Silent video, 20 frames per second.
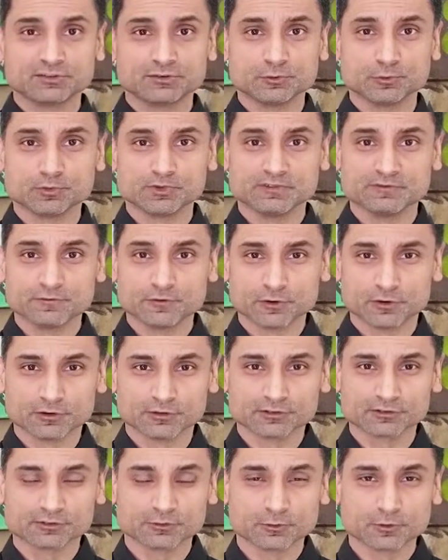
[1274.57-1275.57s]

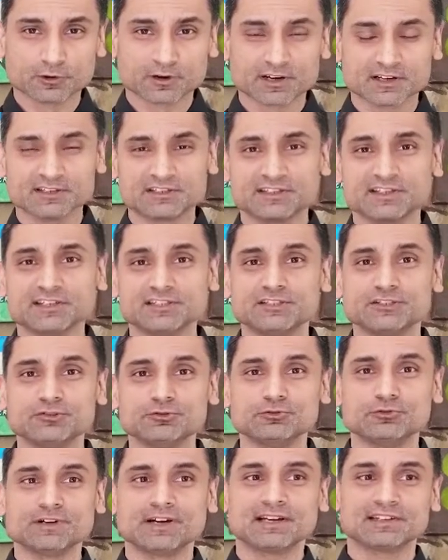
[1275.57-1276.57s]
reverse or
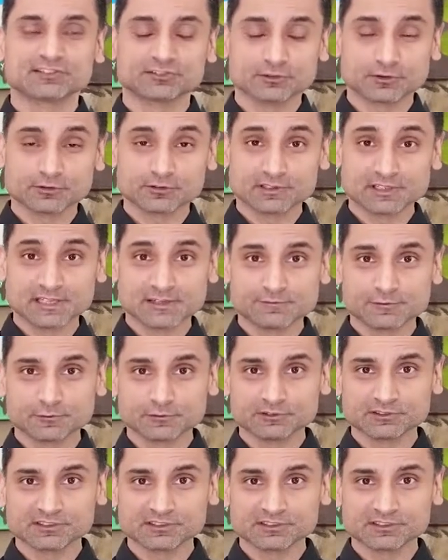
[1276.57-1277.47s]
continue at certain levels